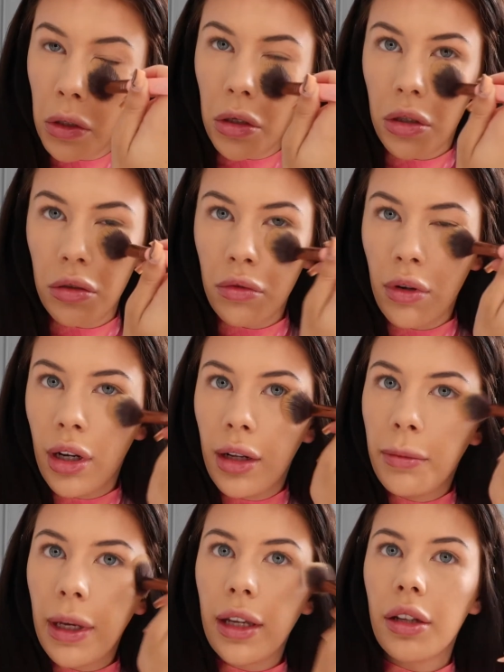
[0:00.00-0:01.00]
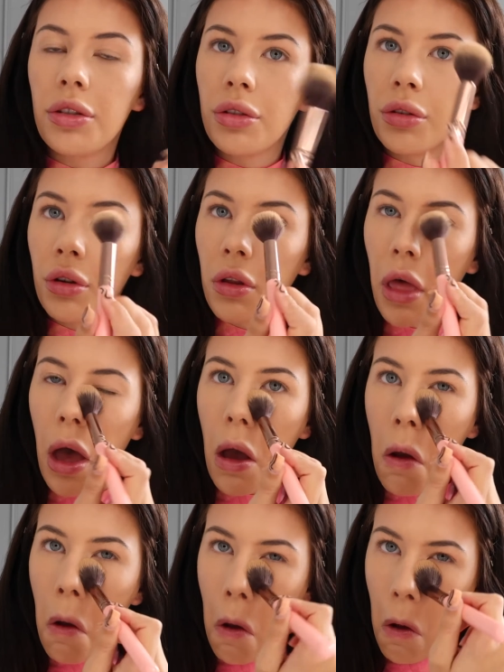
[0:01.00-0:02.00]
Just really making sure that
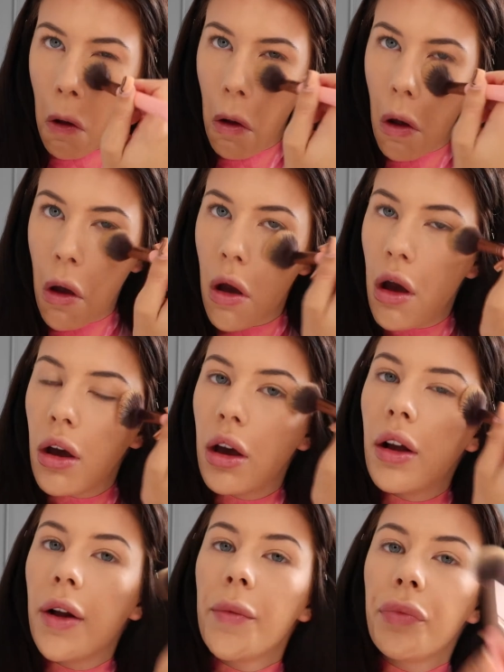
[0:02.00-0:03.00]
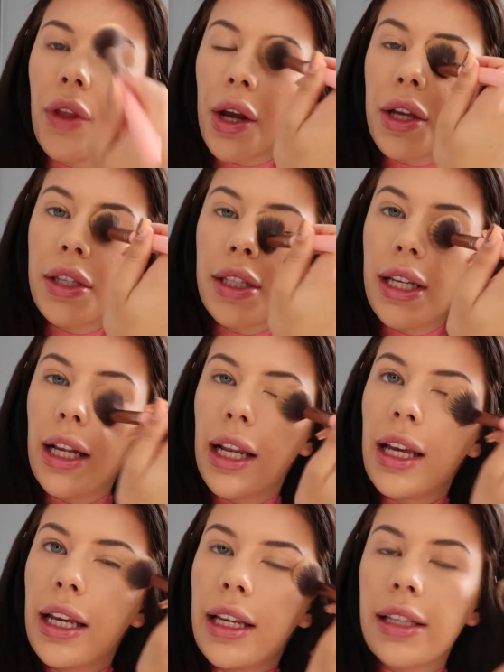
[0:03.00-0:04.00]
that
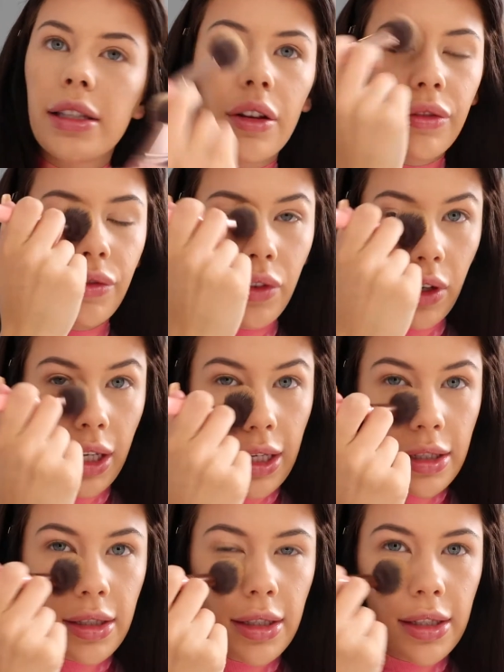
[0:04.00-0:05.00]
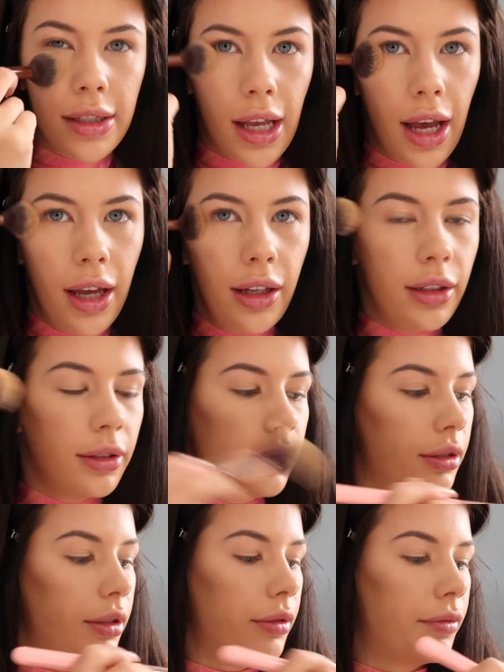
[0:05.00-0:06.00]
concealer is fully set.
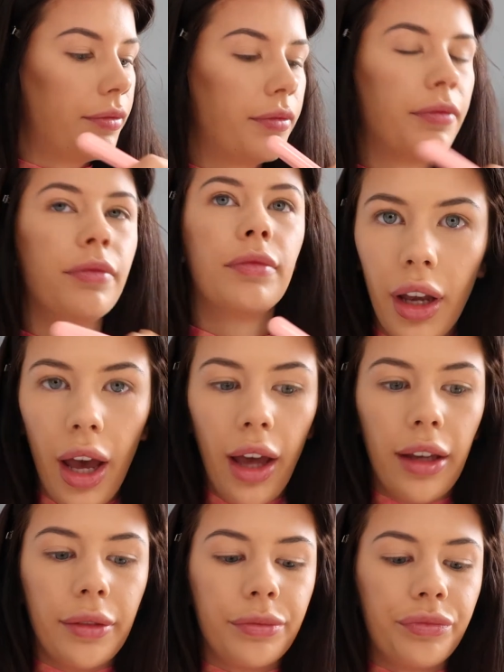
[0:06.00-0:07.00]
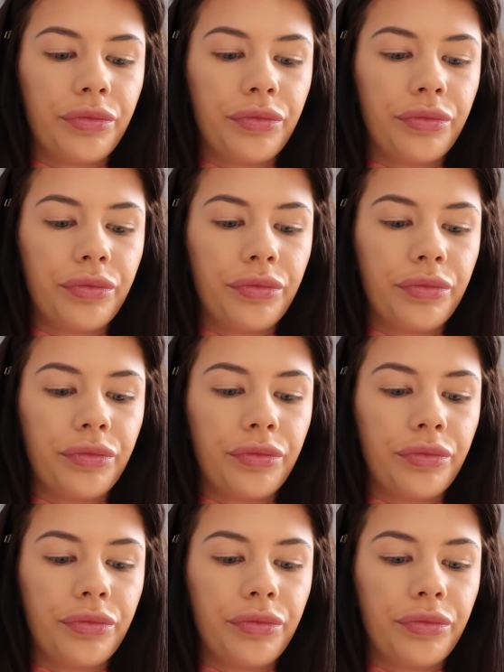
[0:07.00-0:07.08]
Okay.